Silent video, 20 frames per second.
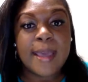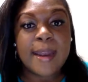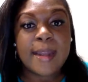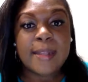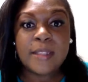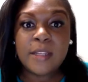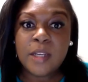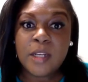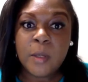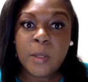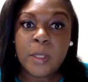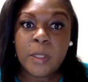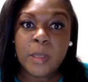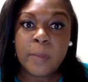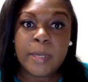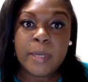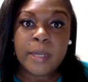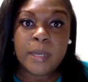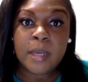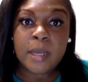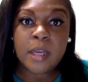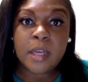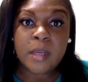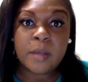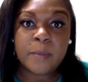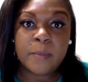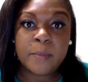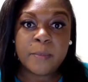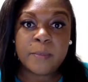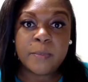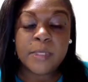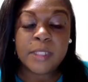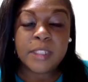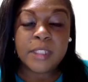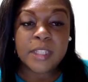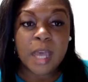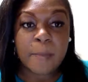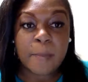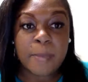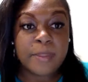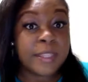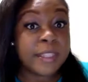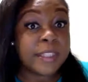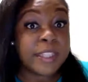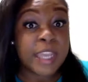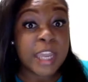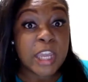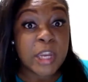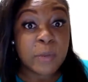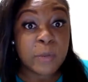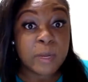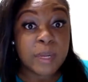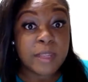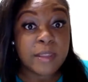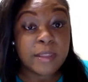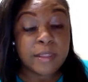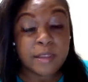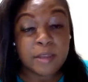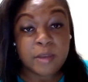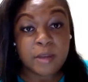and I said, you know what, let me stop at this eatery.